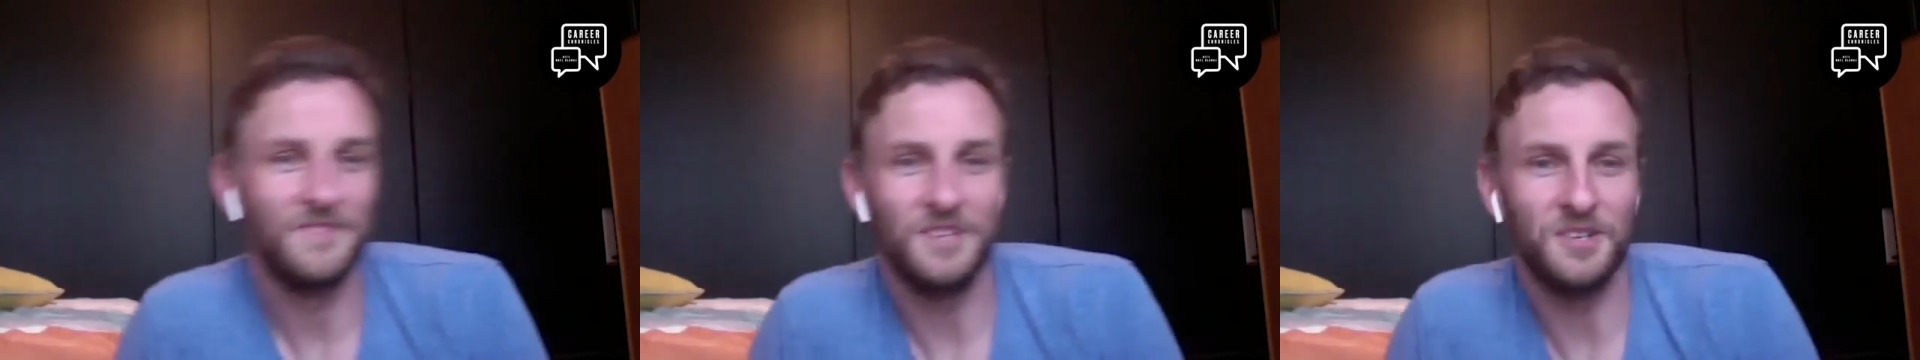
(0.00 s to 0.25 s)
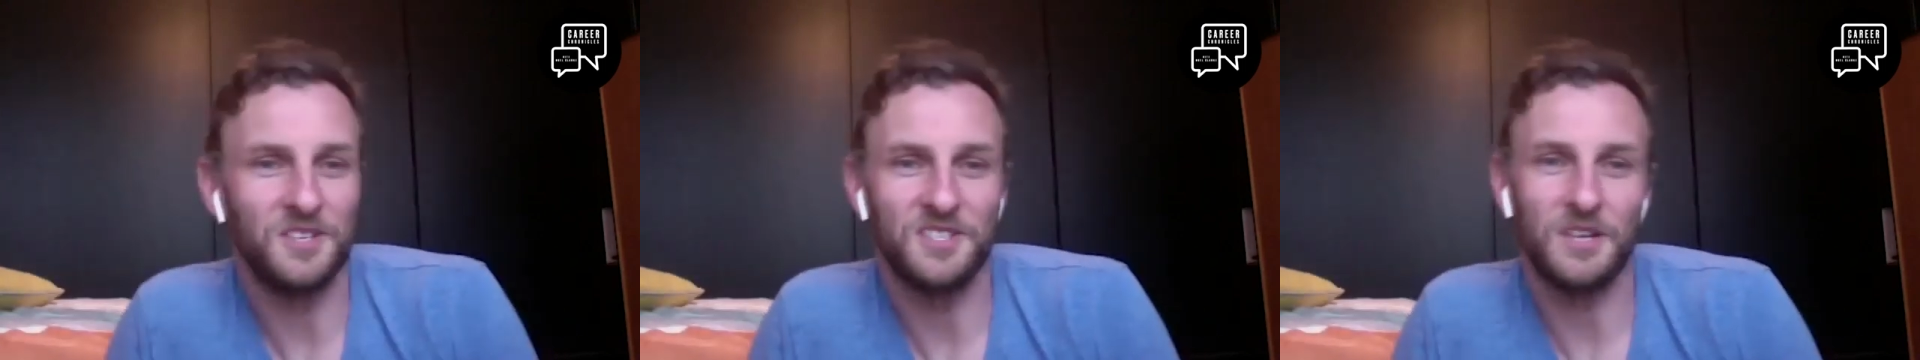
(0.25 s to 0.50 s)

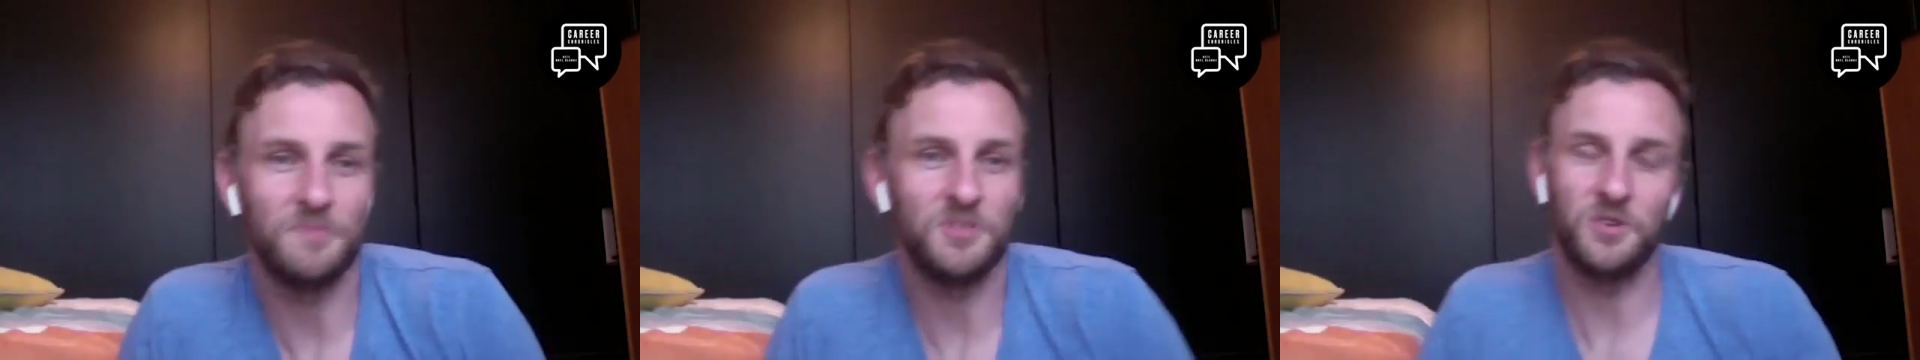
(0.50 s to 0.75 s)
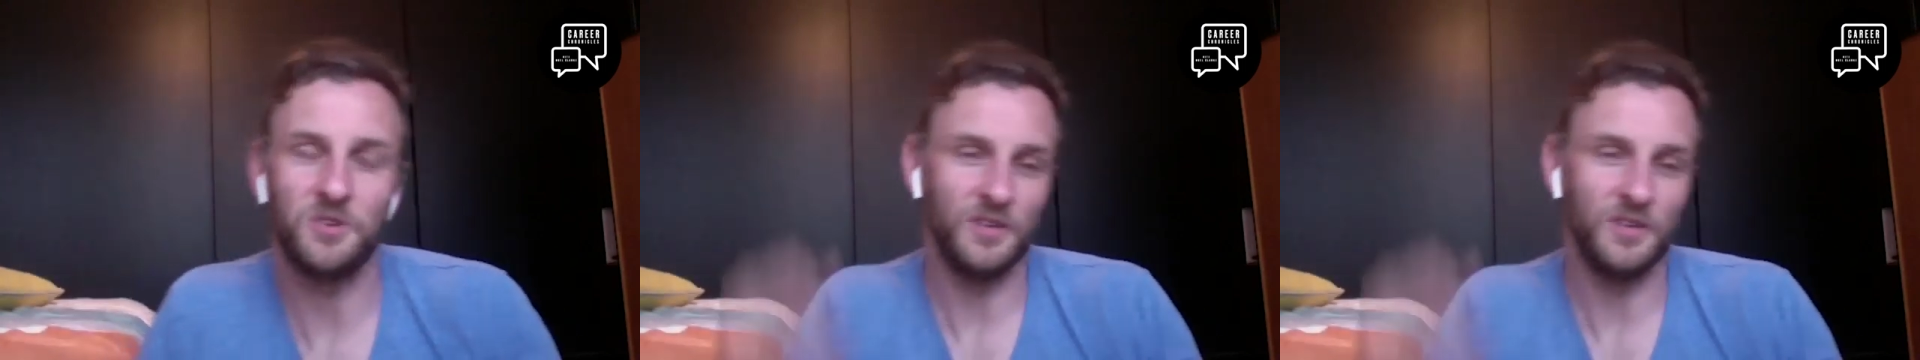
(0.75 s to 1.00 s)
you know, because I'm
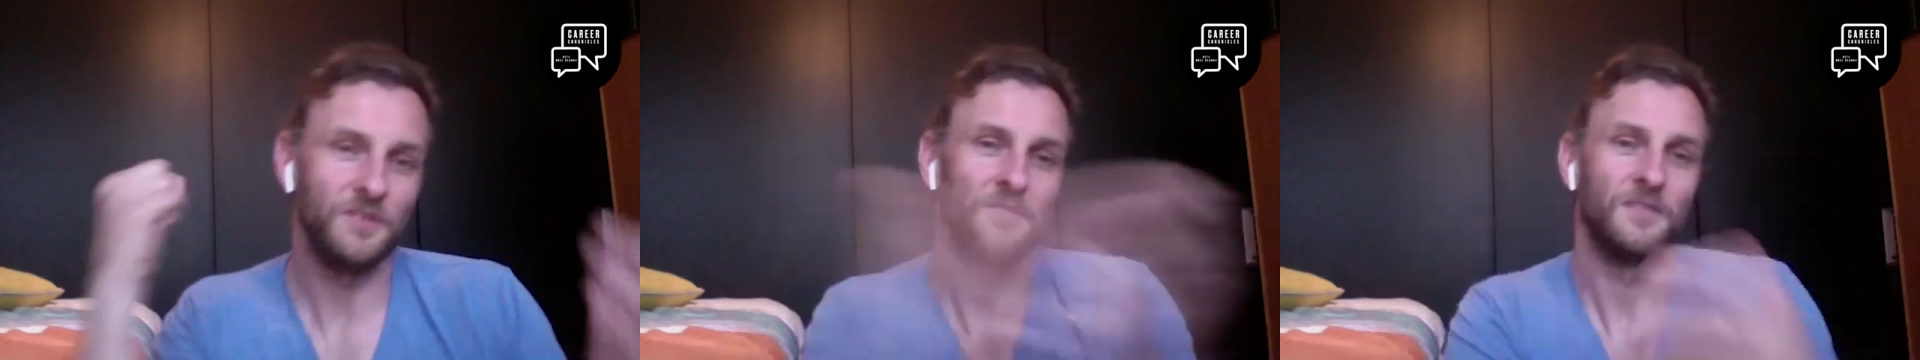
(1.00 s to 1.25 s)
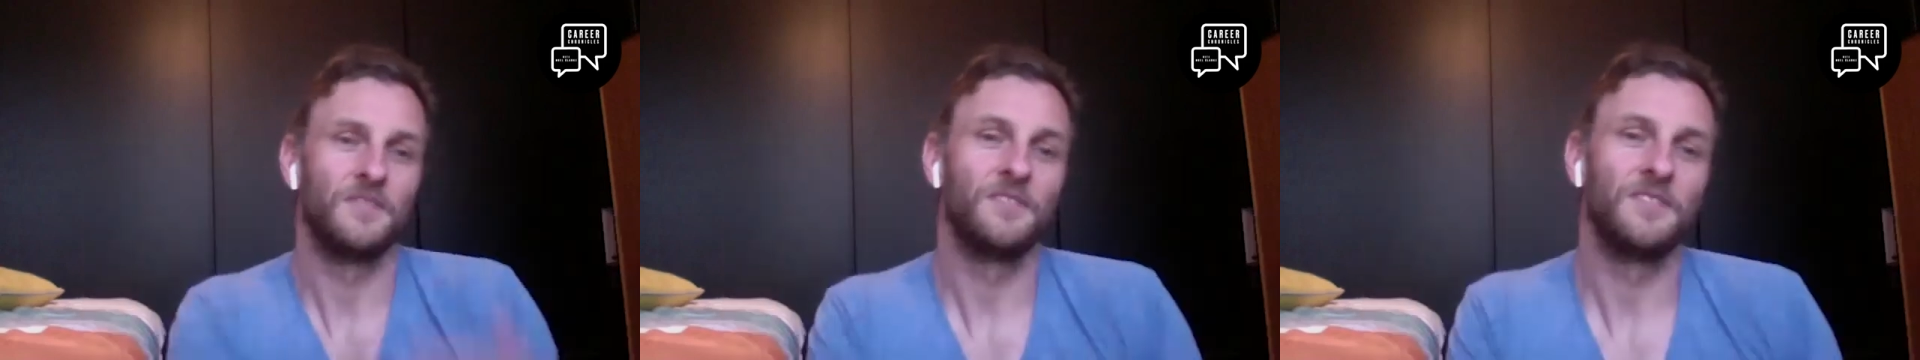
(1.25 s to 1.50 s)
just going to
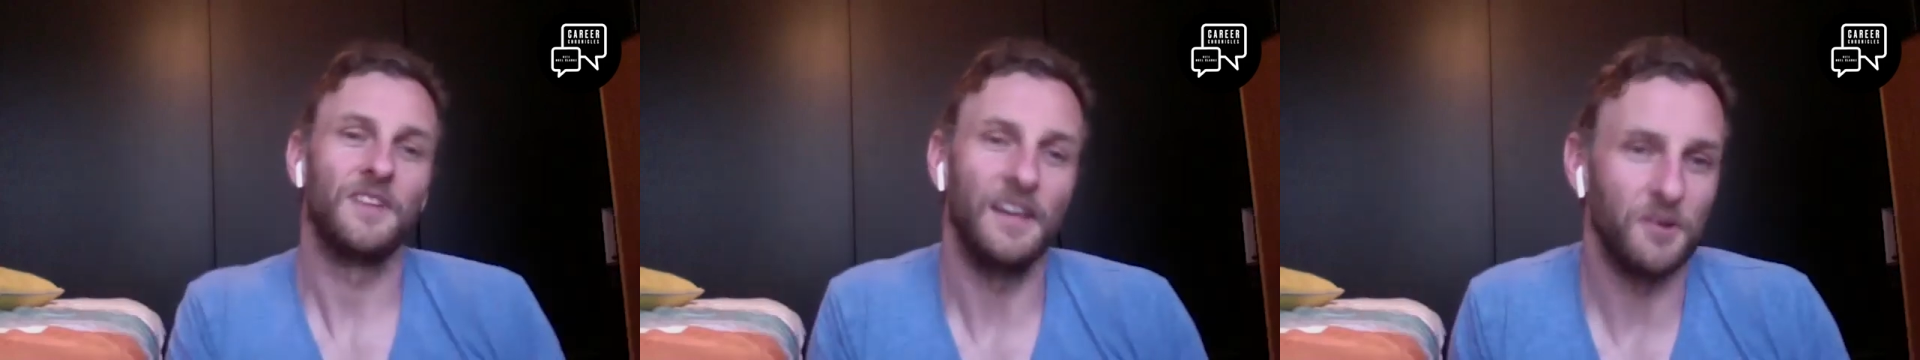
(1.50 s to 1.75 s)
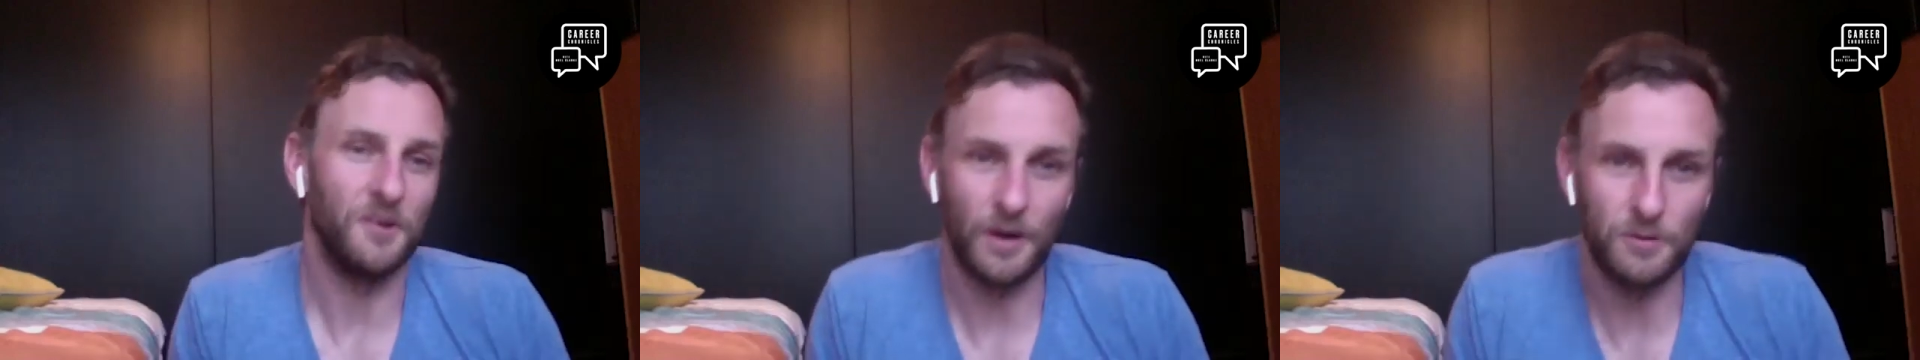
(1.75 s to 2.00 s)

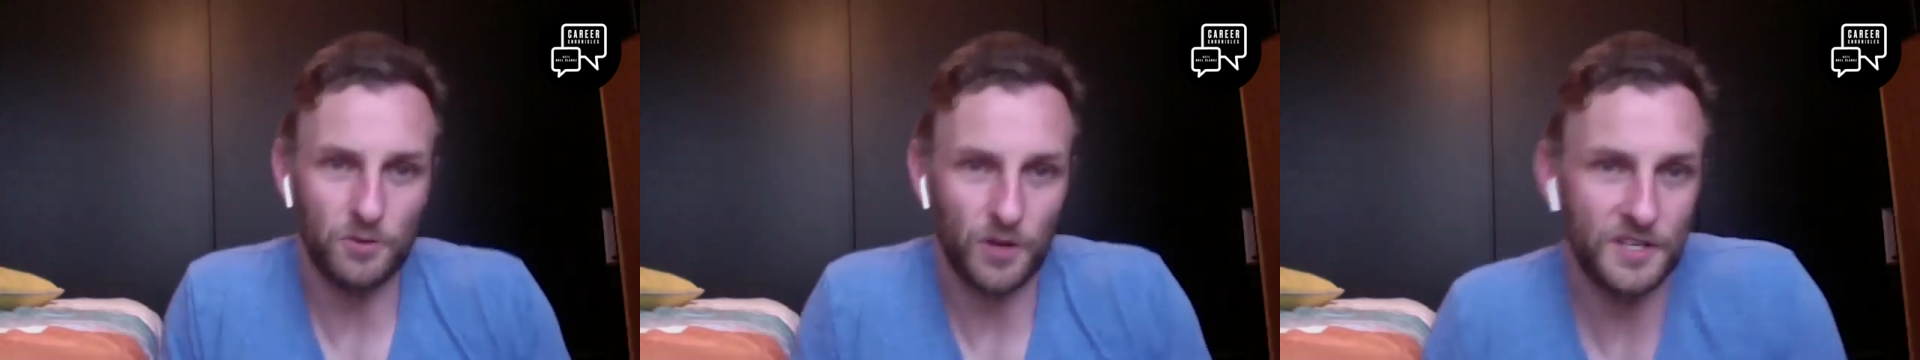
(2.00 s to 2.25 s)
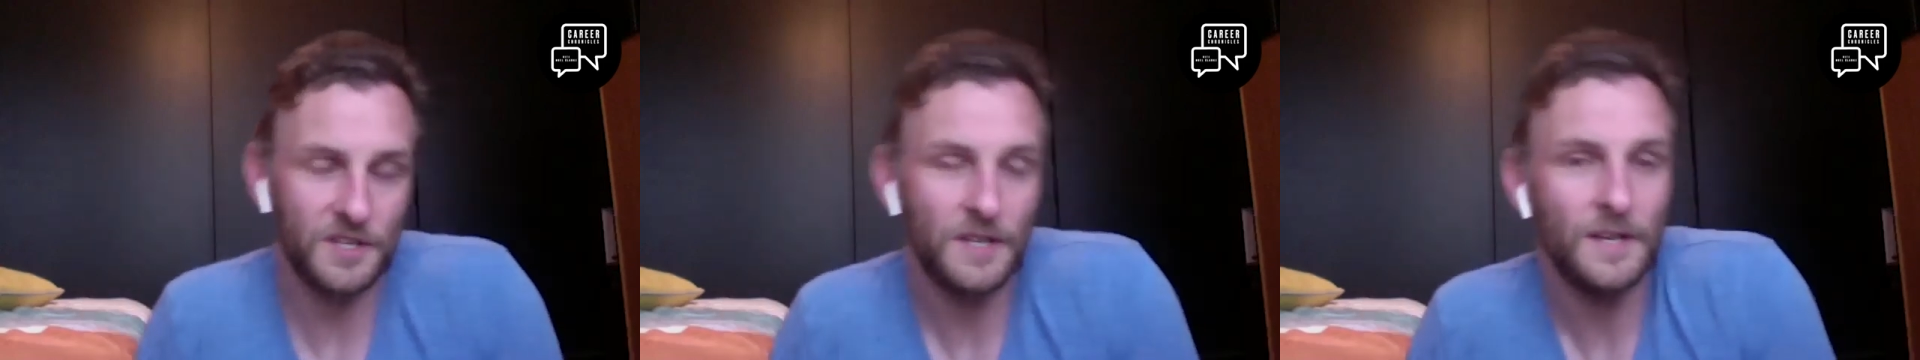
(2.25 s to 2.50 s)
hit the ground
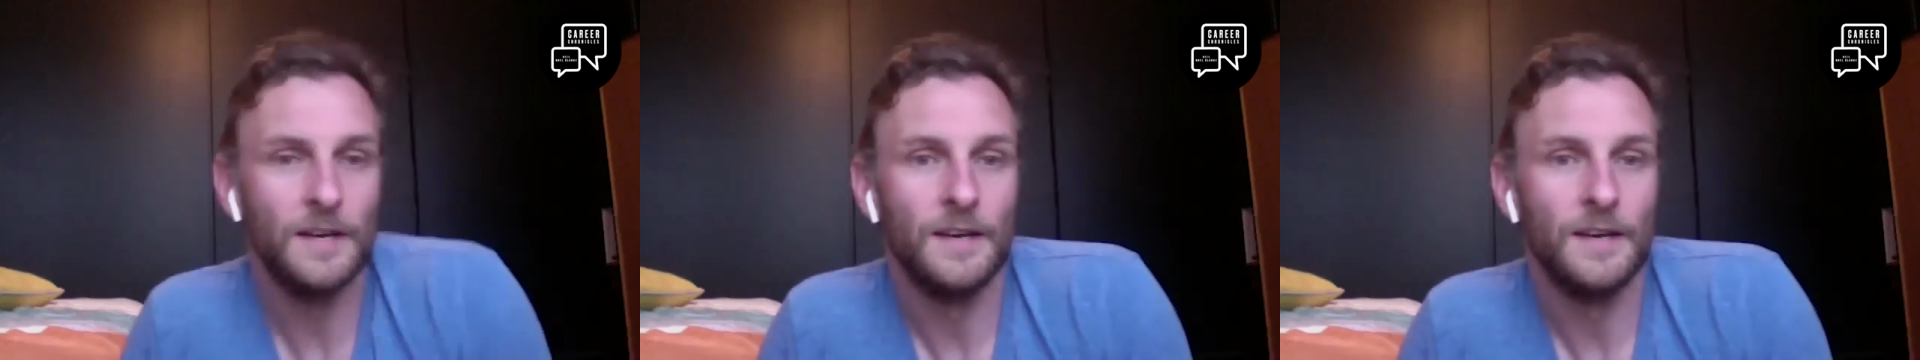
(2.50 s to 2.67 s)
running.